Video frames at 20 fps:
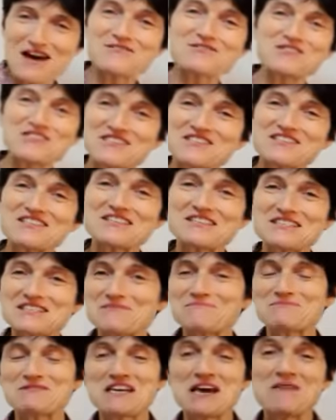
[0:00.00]
house until
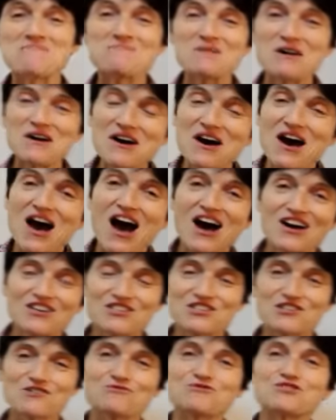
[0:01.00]
September,
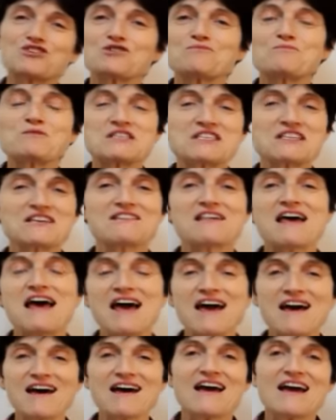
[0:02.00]
and so Jupiter
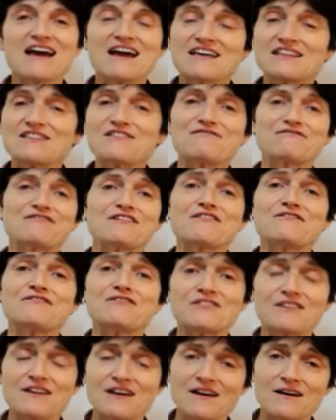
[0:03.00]
there in the
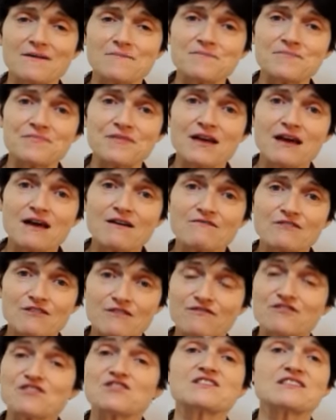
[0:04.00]
fifth for
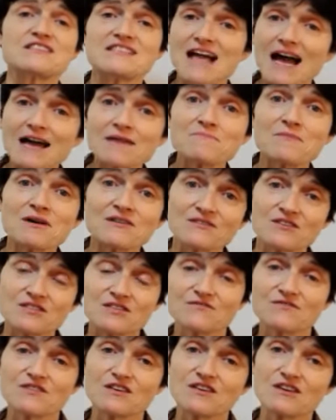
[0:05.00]
the first 9
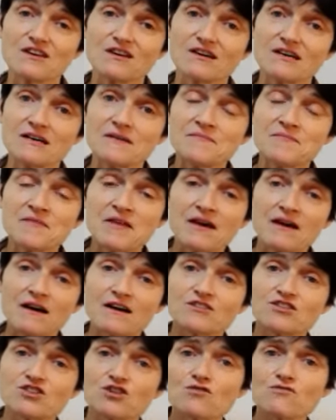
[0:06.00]
months of the year.
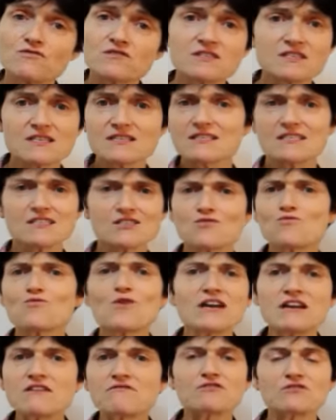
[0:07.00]
Taurus, this is a
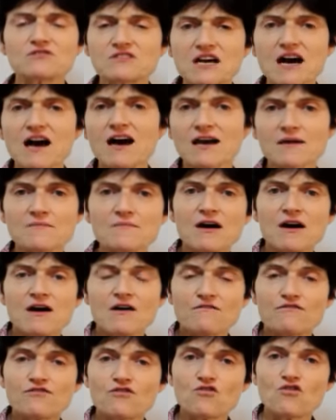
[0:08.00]
wonderful
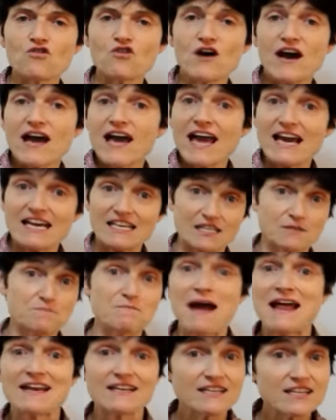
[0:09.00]
time for
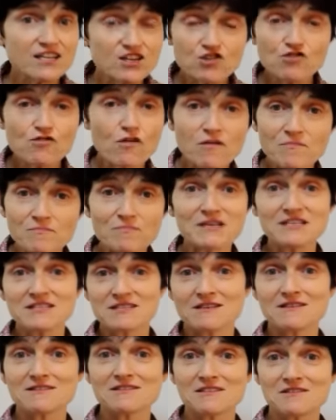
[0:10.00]
expanding your own
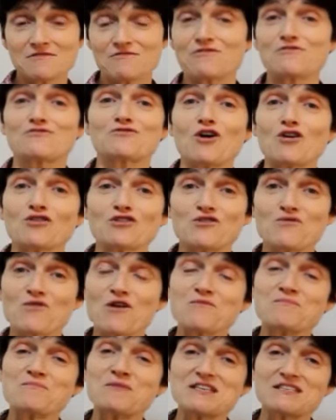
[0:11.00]
business if you've got
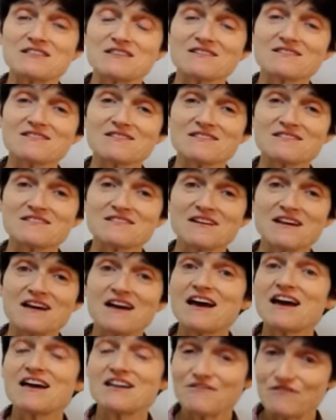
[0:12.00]
your own business.
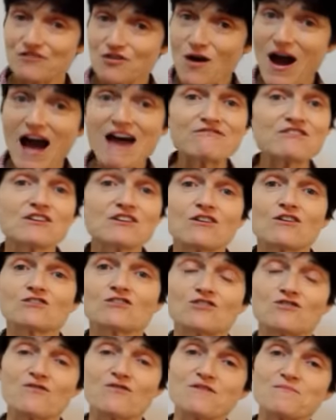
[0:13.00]
And if you haven't
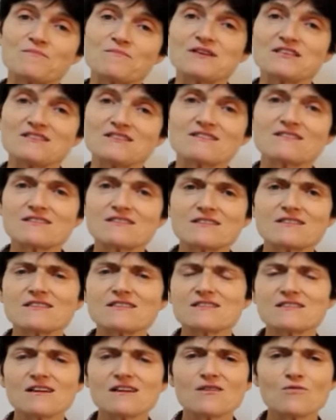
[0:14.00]
got your own business,
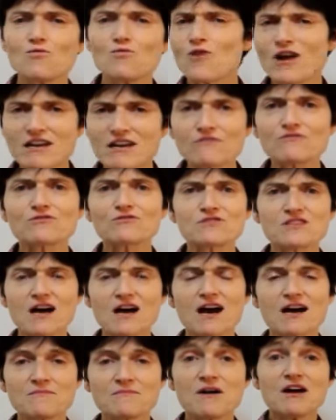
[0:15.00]
this is a wonderful
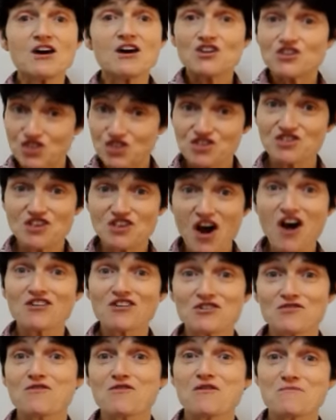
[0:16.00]
time to
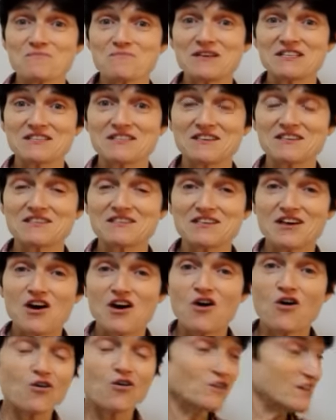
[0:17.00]
start your own
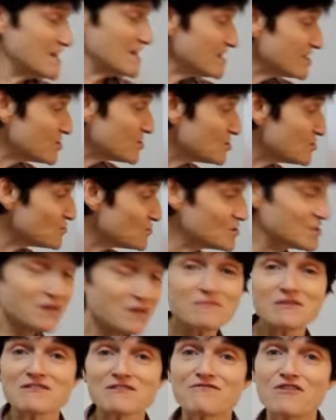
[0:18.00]
business, or at least to do
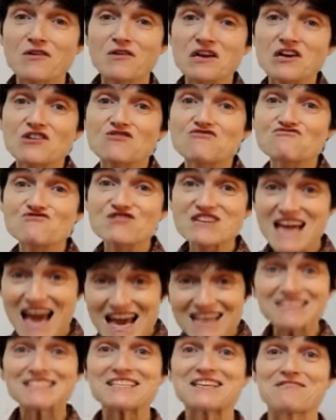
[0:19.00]
something very
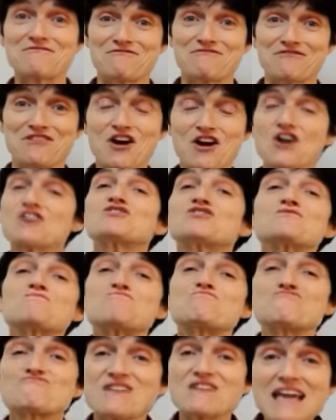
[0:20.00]
creative to
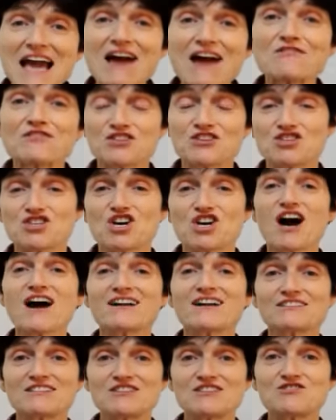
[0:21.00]
bring out the
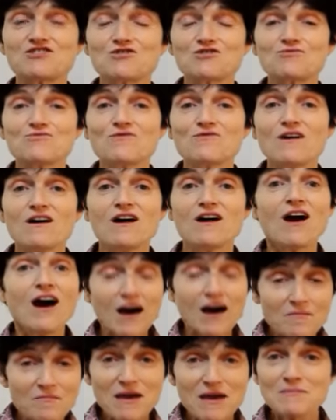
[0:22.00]
child in you.
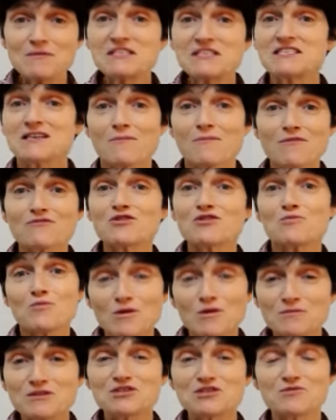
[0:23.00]
And maybe some of you
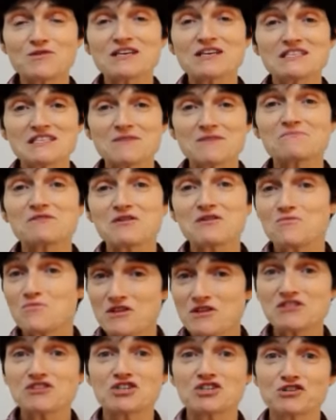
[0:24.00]
will be doing something
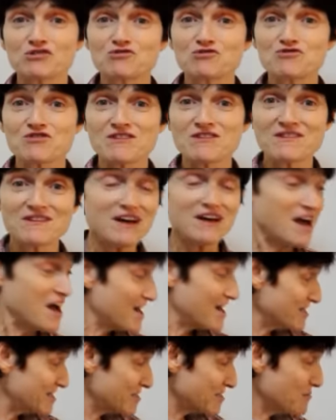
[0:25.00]
with children,
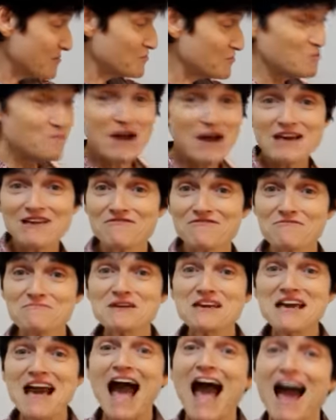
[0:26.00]
and some of you may
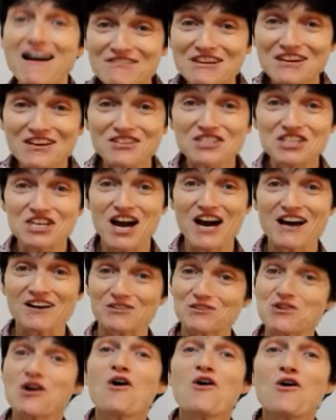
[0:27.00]
even be having a
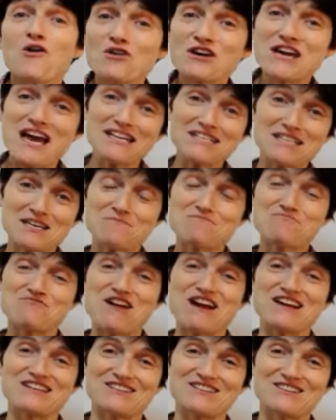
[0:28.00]
child or getting
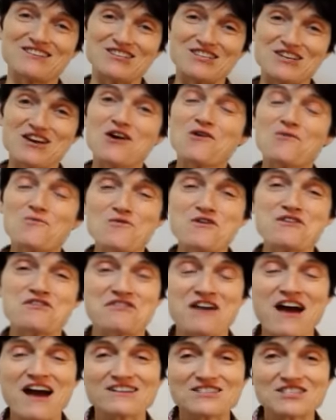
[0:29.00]
pregnant
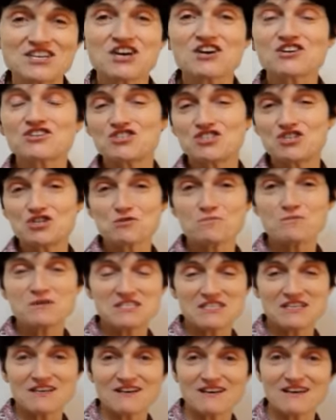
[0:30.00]
with that
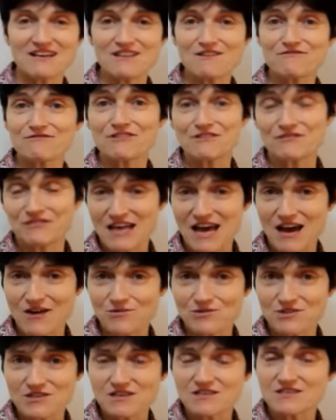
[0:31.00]
Jupiter in the fifth
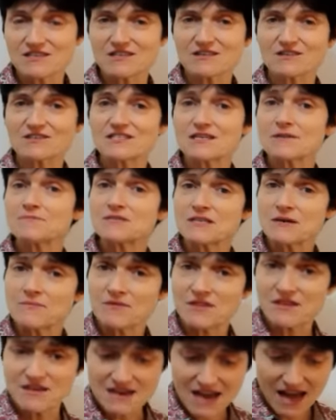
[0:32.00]
house until
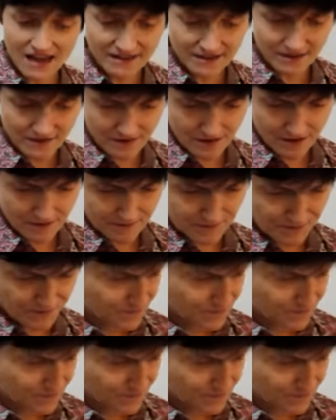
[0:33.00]
September the 9th.